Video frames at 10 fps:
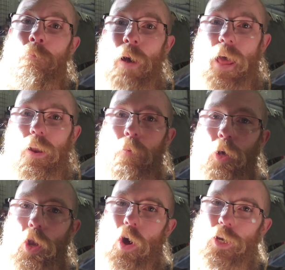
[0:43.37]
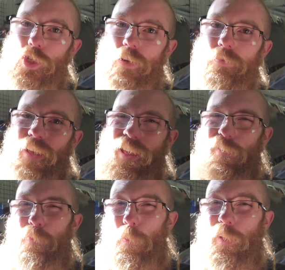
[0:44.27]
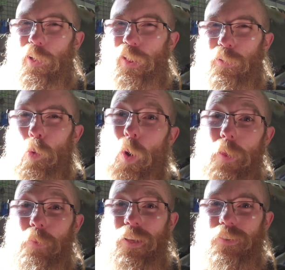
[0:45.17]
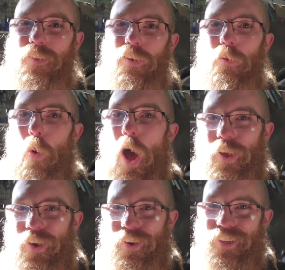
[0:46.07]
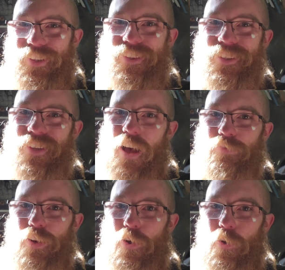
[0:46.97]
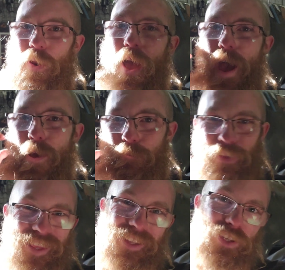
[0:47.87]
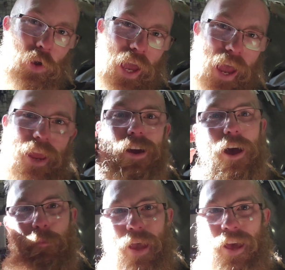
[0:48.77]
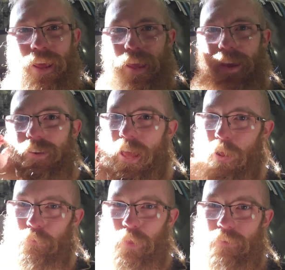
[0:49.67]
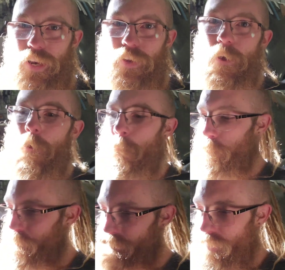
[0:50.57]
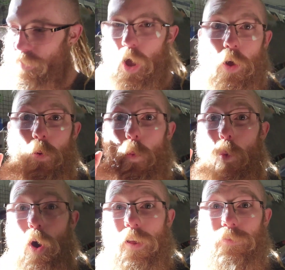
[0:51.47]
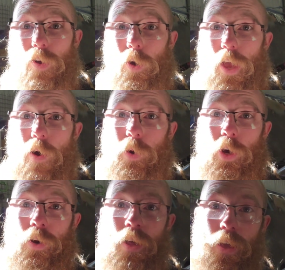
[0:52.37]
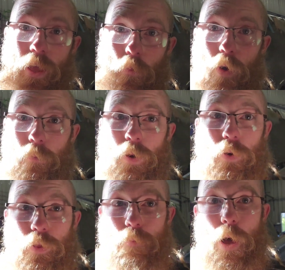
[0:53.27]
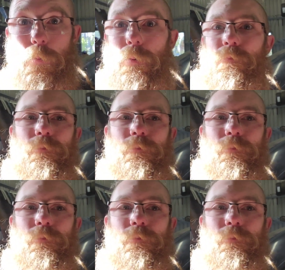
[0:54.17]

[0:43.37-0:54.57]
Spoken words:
But I'm on night shift and I've probably got like 20 minutes to work on it this afternoon. But that's okay. I'm out here and I'm loving it. So, what I've got going on and what I'm doing at the moment.